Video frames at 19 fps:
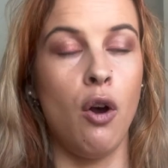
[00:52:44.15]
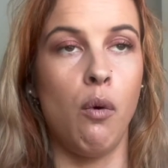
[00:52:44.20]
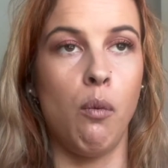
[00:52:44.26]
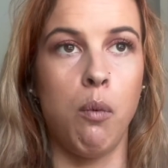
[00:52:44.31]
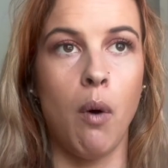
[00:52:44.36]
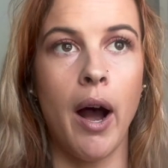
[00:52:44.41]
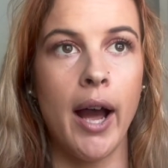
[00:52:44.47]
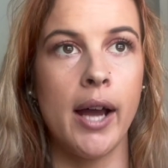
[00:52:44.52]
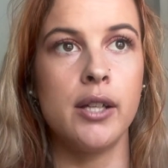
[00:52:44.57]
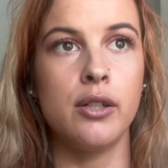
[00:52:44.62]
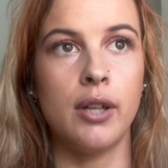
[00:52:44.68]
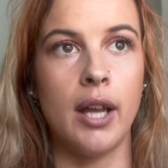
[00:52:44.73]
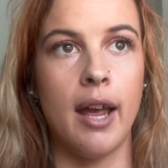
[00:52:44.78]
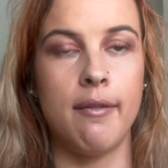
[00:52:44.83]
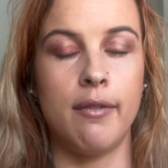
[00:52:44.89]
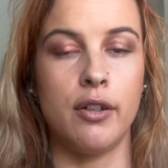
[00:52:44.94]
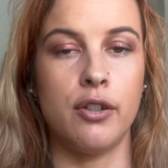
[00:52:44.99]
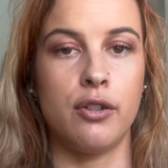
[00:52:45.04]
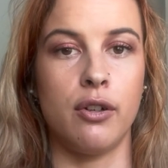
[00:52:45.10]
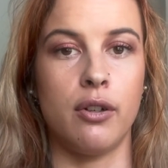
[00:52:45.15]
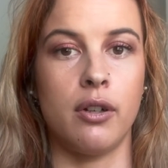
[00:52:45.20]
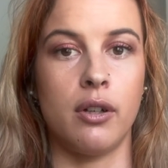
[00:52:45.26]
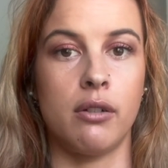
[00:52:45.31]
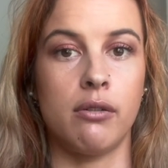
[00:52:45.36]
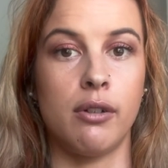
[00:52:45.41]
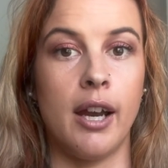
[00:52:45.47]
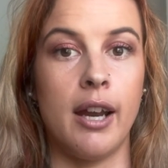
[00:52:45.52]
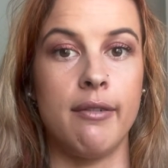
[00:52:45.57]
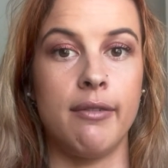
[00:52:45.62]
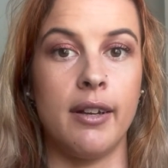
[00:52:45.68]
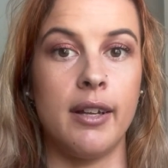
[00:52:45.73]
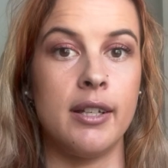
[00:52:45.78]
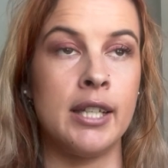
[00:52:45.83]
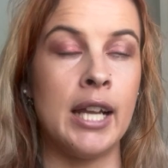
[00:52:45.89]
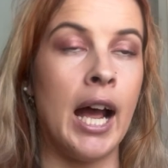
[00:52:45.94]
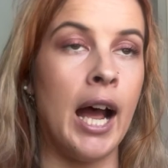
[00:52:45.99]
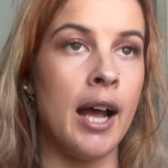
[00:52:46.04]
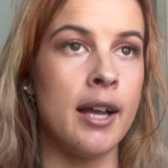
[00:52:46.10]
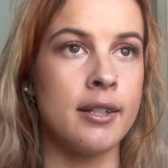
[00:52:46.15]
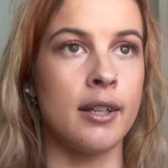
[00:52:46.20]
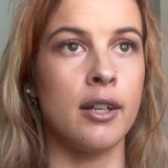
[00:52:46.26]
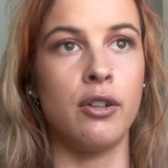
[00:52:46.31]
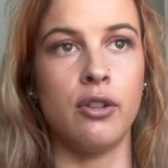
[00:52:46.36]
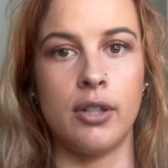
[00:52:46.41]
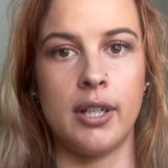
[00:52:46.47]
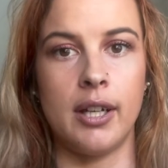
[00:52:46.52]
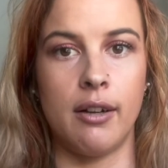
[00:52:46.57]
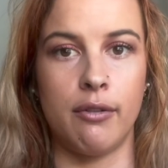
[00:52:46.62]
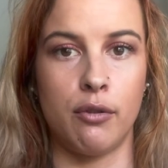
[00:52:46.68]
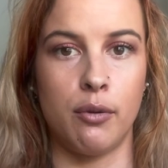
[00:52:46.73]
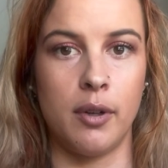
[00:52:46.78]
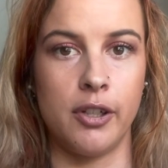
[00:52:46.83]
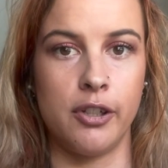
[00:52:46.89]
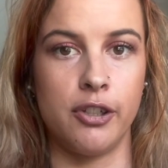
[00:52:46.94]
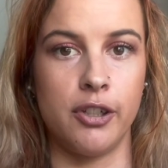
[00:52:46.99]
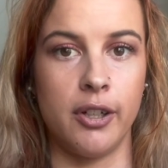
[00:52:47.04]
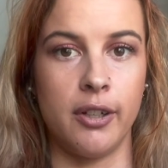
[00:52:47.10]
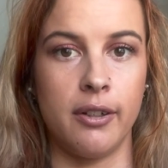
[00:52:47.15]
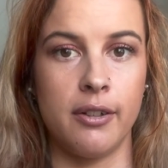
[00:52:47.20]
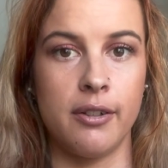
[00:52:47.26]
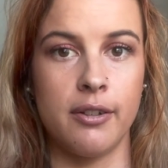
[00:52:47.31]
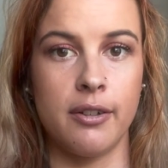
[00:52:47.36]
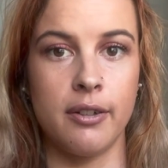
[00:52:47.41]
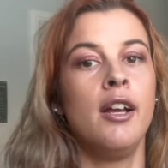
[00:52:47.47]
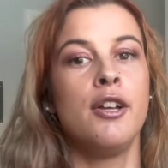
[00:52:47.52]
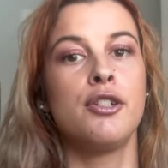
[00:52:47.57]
why are you having certain cravings, asking yourself questions.